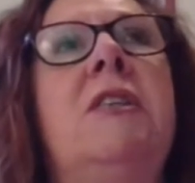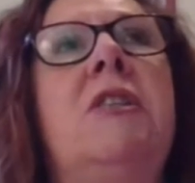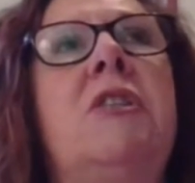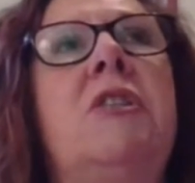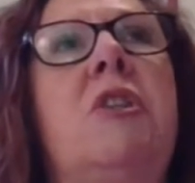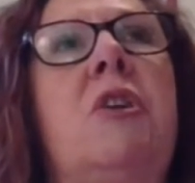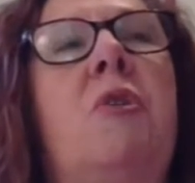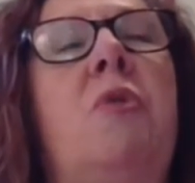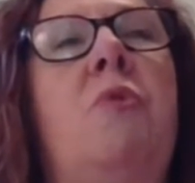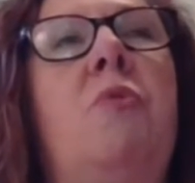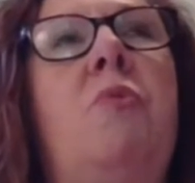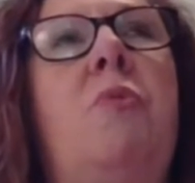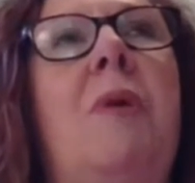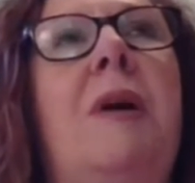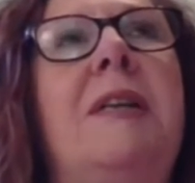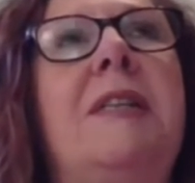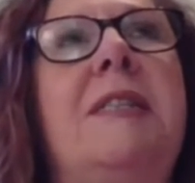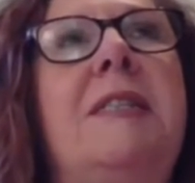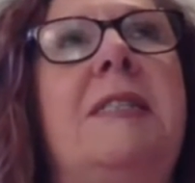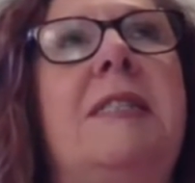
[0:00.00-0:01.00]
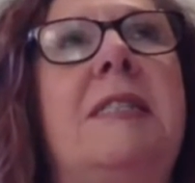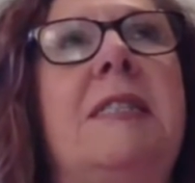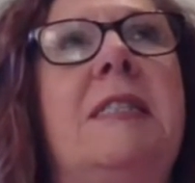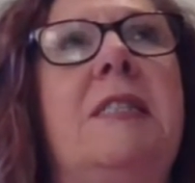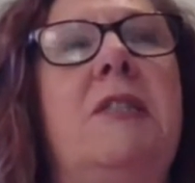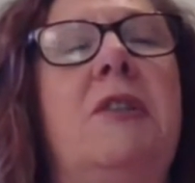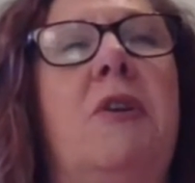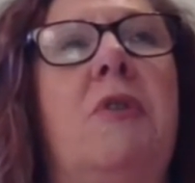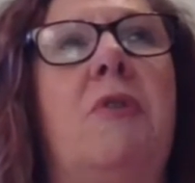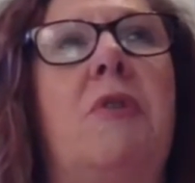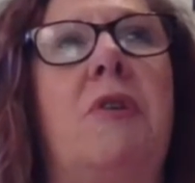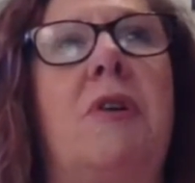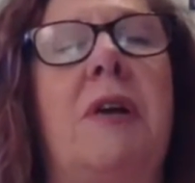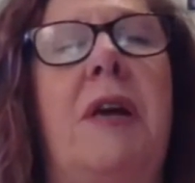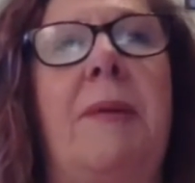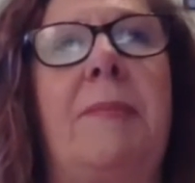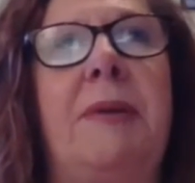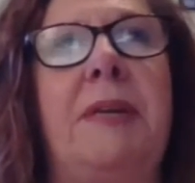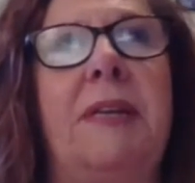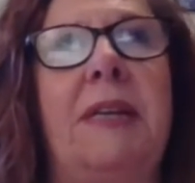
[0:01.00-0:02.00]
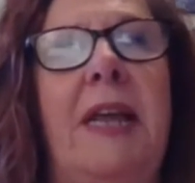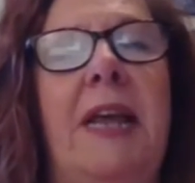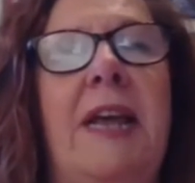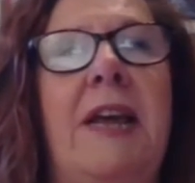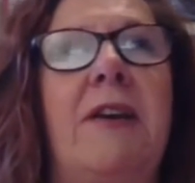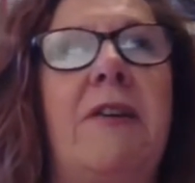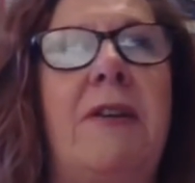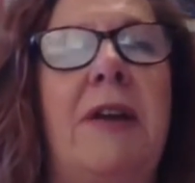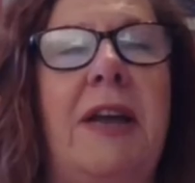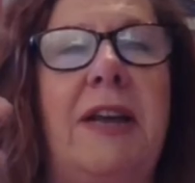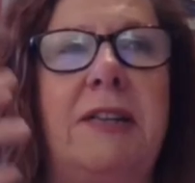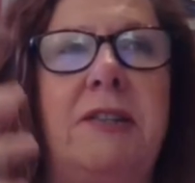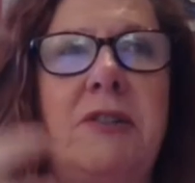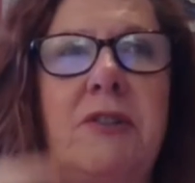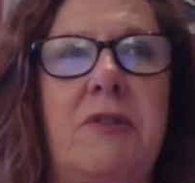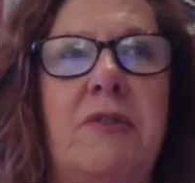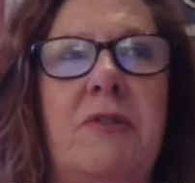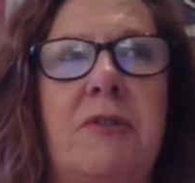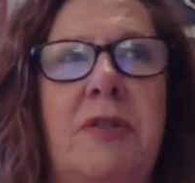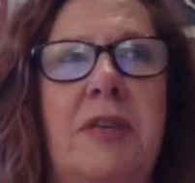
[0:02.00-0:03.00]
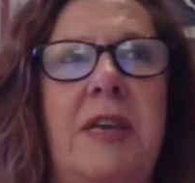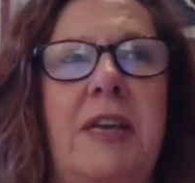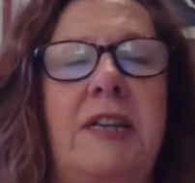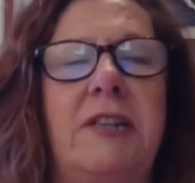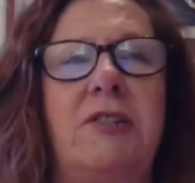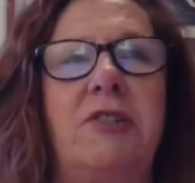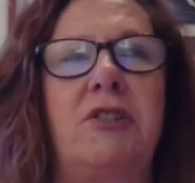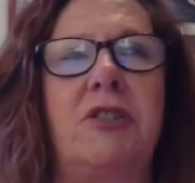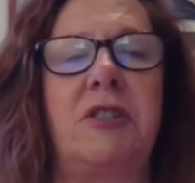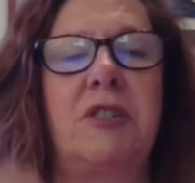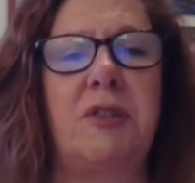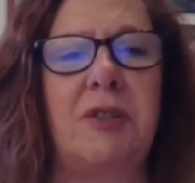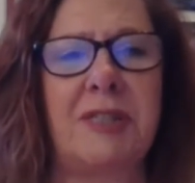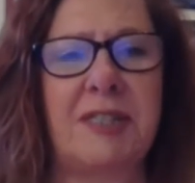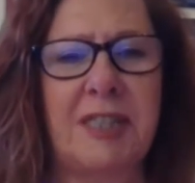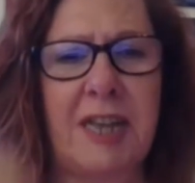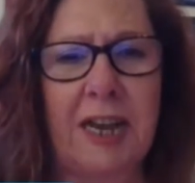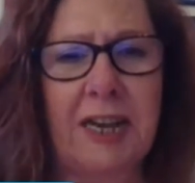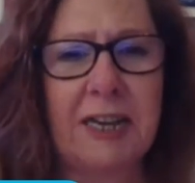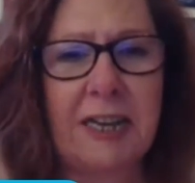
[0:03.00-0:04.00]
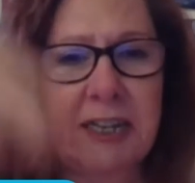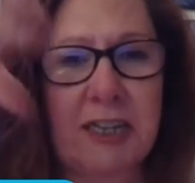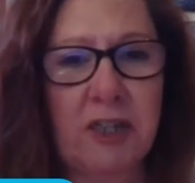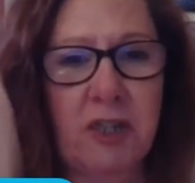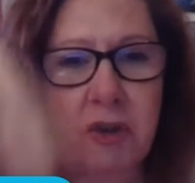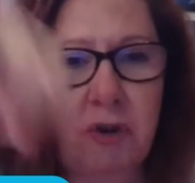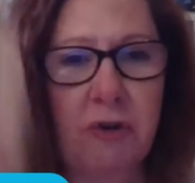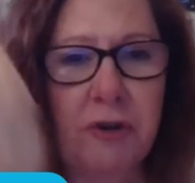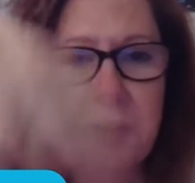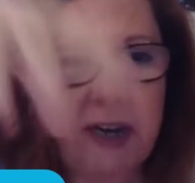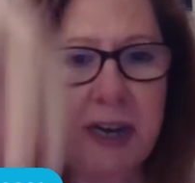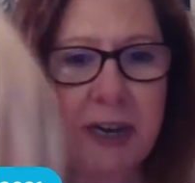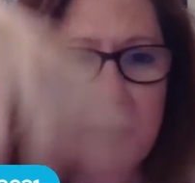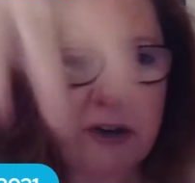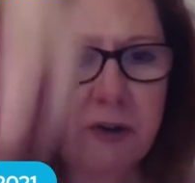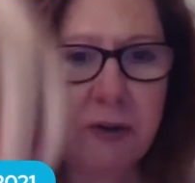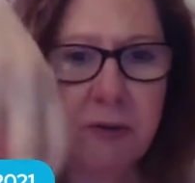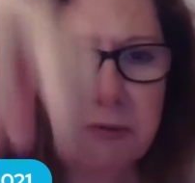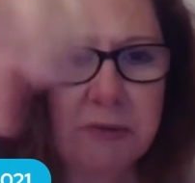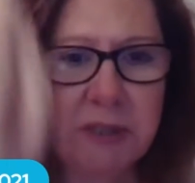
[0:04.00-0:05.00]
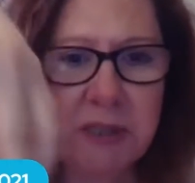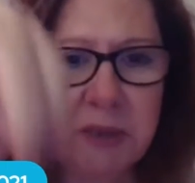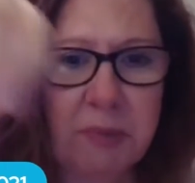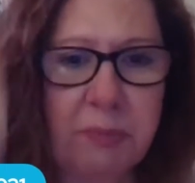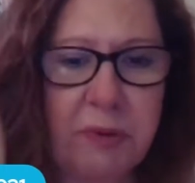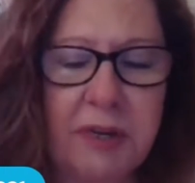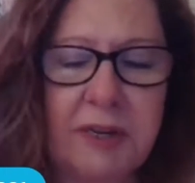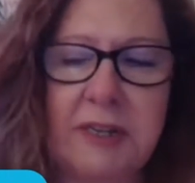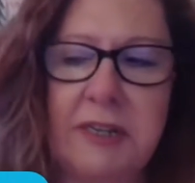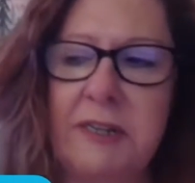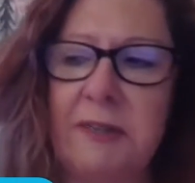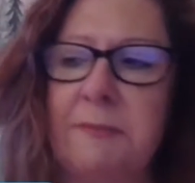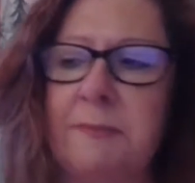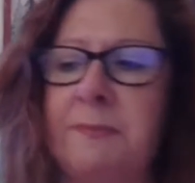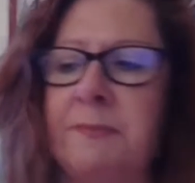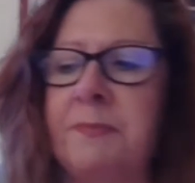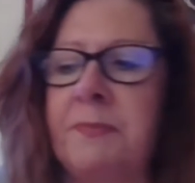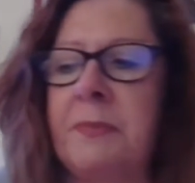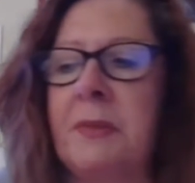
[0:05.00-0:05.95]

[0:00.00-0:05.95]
So one is, you know, air and earth energy. So it's kind of like a tornado spinning.